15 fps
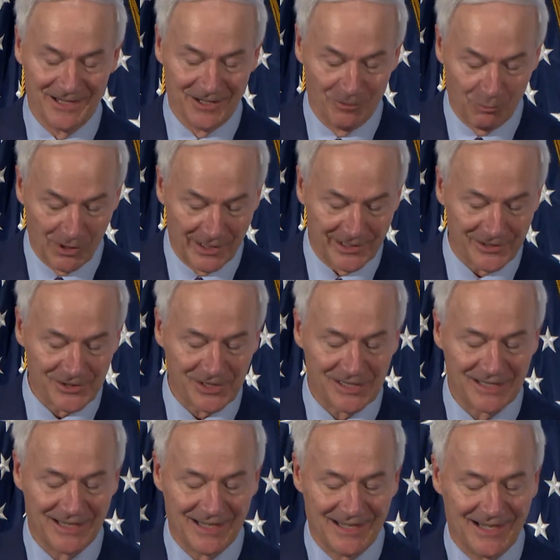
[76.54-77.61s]
was
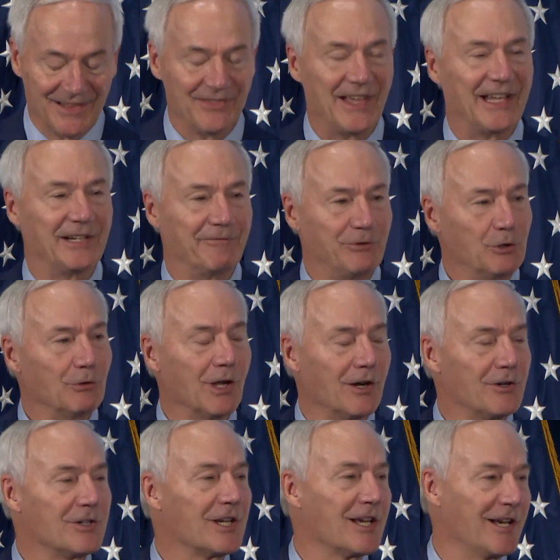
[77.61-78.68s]
that if you
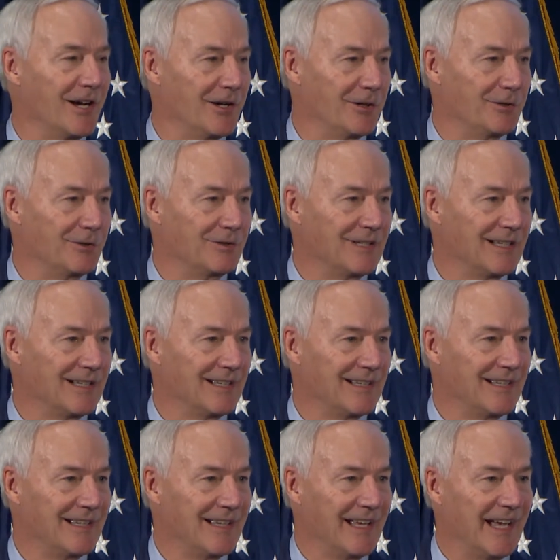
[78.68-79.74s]
learn to code
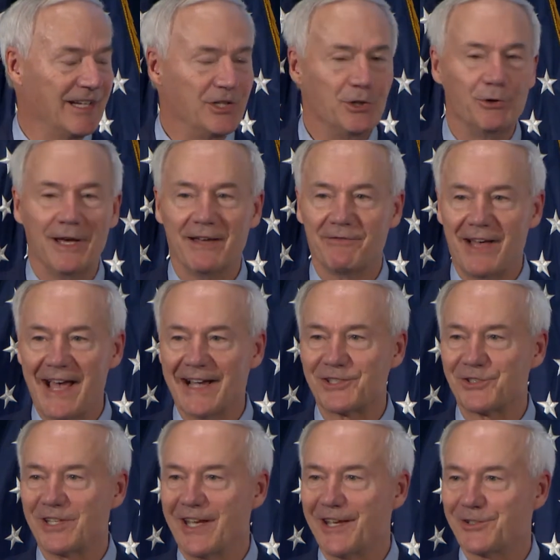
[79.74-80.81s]
and you have
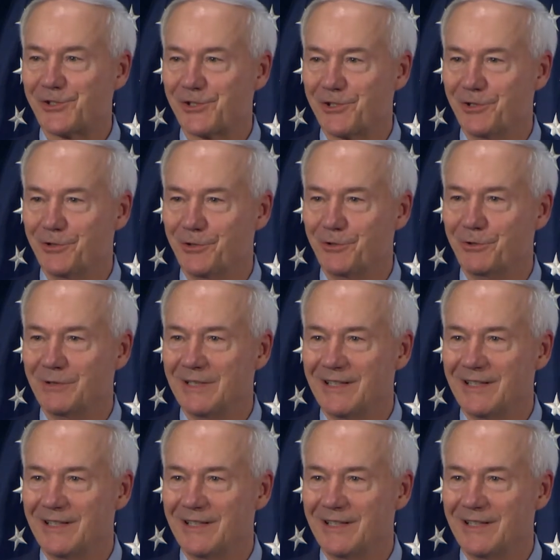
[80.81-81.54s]
access to